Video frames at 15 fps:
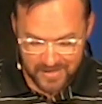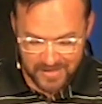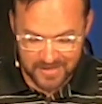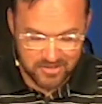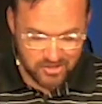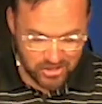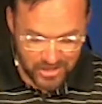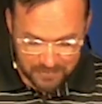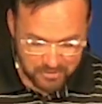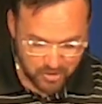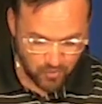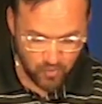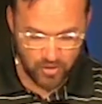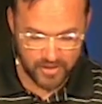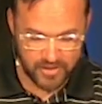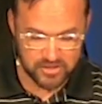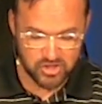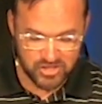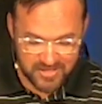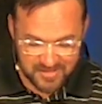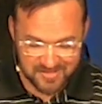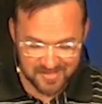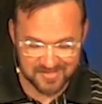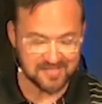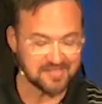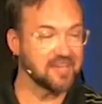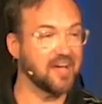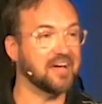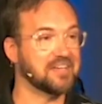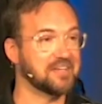In chapter 1, Jesus
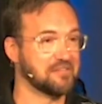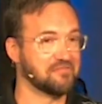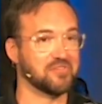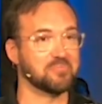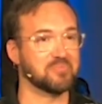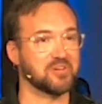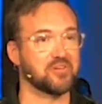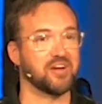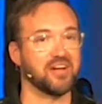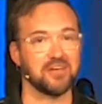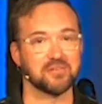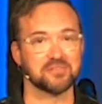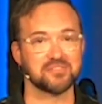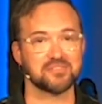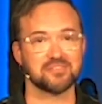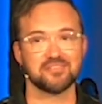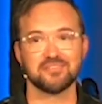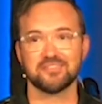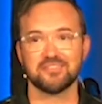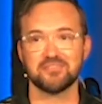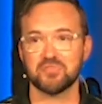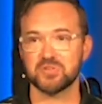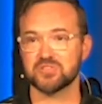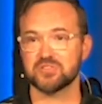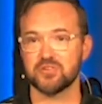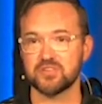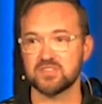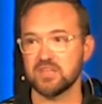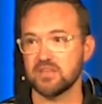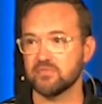is hiding from the crowds in verse
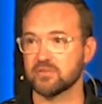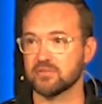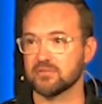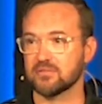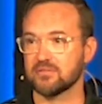37.